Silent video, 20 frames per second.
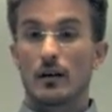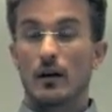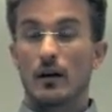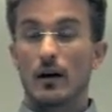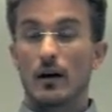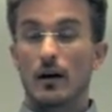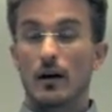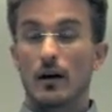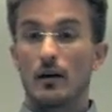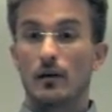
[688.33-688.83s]

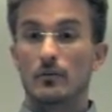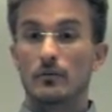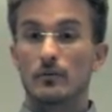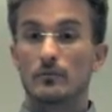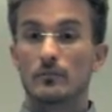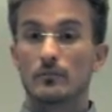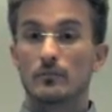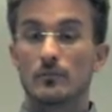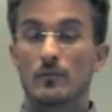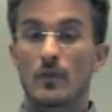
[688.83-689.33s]
uh,
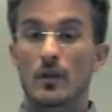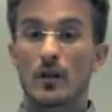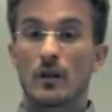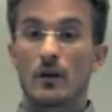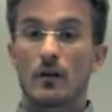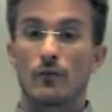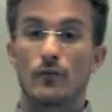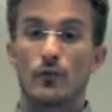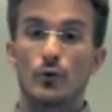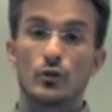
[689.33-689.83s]

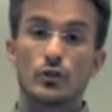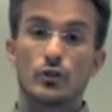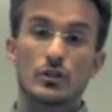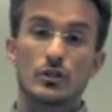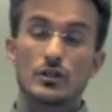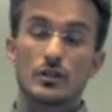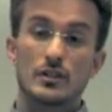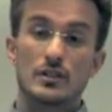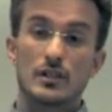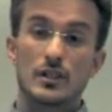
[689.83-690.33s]
future
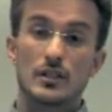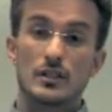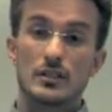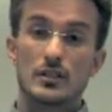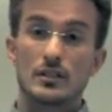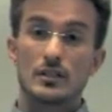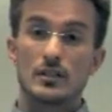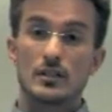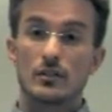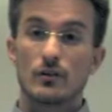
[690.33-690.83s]

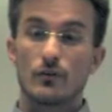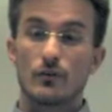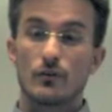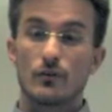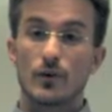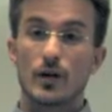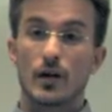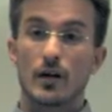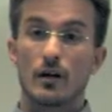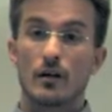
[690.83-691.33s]
diseases if
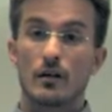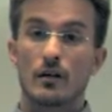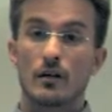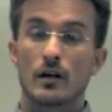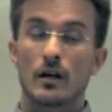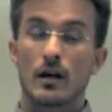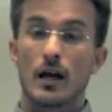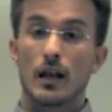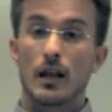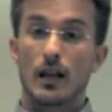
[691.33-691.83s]
we are
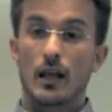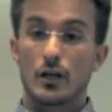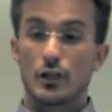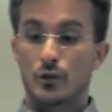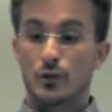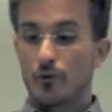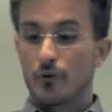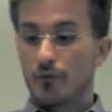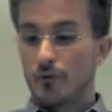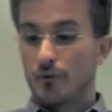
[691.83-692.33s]

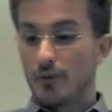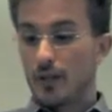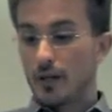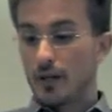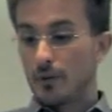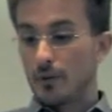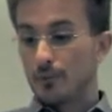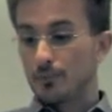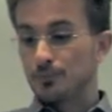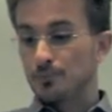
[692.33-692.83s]
eligible for
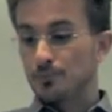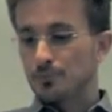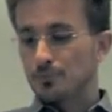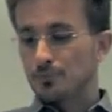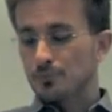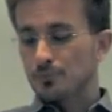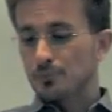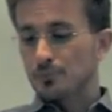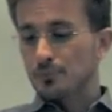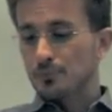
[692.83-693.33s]
them.
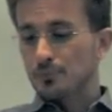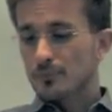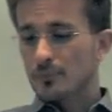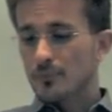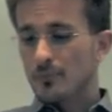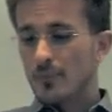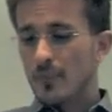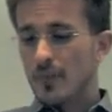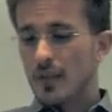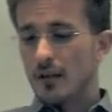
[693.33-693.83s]

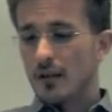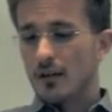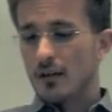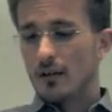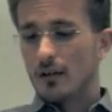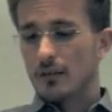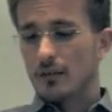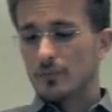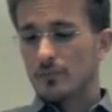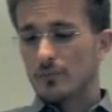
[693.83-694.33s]

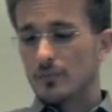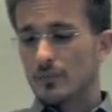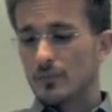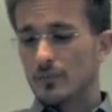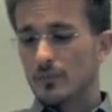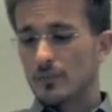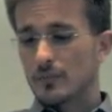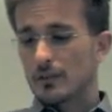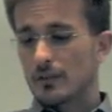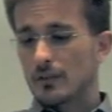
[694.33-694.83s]
Um,
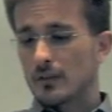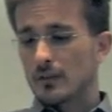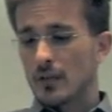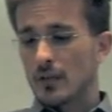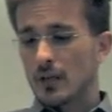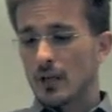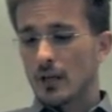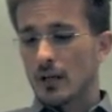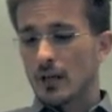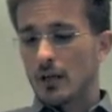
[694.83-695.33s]

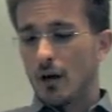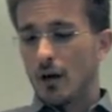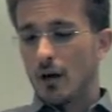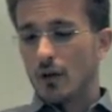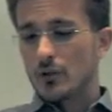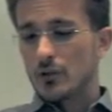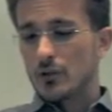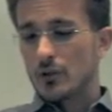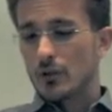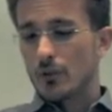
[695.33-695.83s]

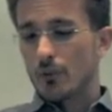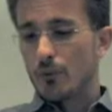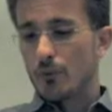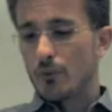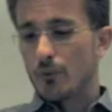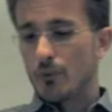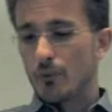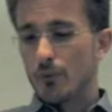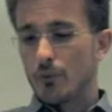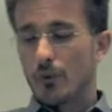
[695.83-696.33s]
Also,
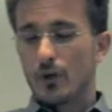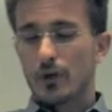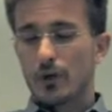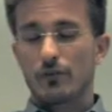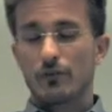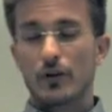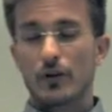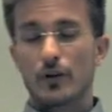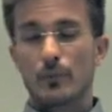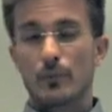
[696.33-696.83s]
one
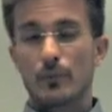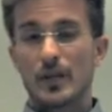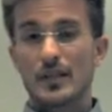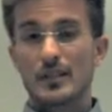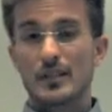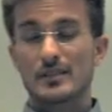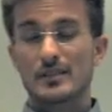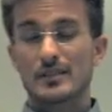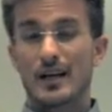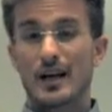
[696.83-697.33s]
of our
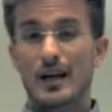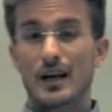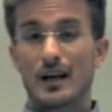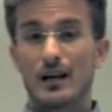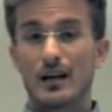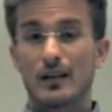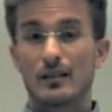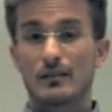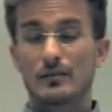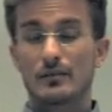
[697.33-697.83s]
biggest
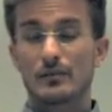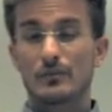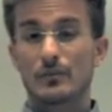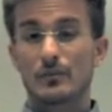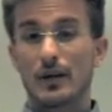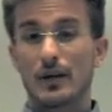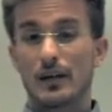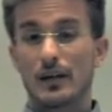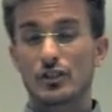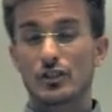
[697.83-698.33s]

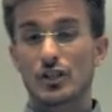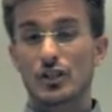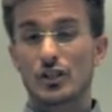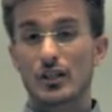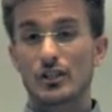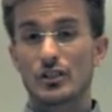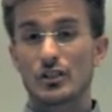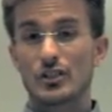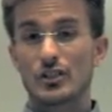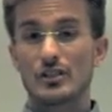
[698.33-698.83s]

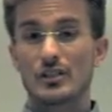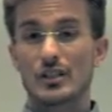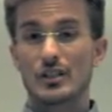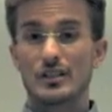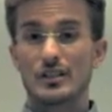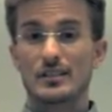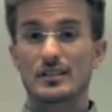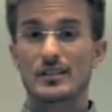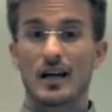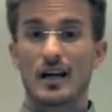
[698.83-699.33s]
challenges
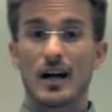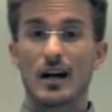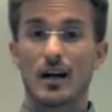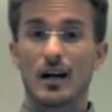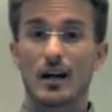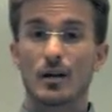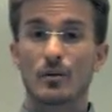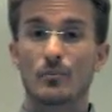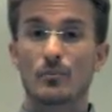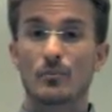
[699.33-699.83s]
is
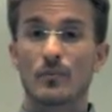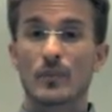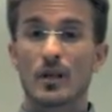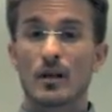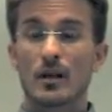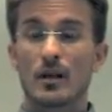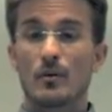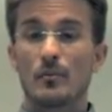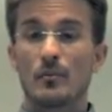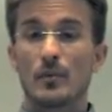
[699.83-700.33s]
time,
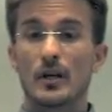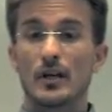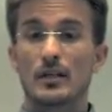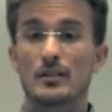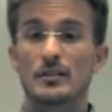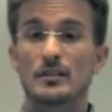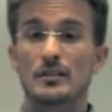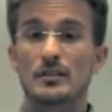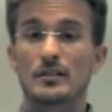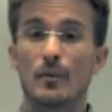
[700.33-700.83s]
because
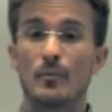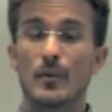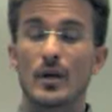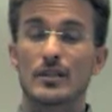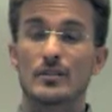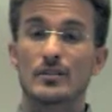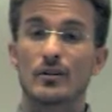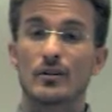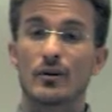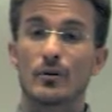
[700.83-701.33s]
time
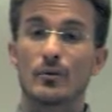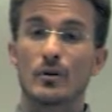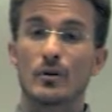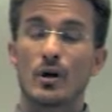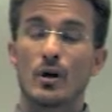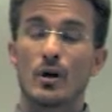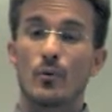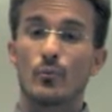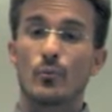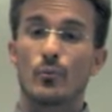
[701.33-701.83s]
makes our
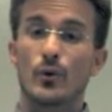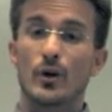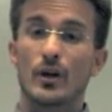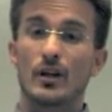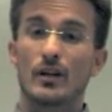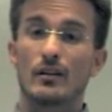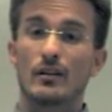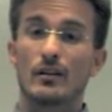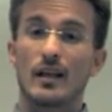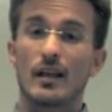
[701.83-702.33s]

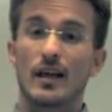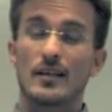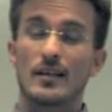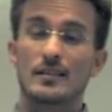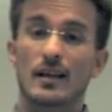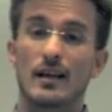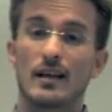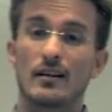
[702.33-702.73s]
brain less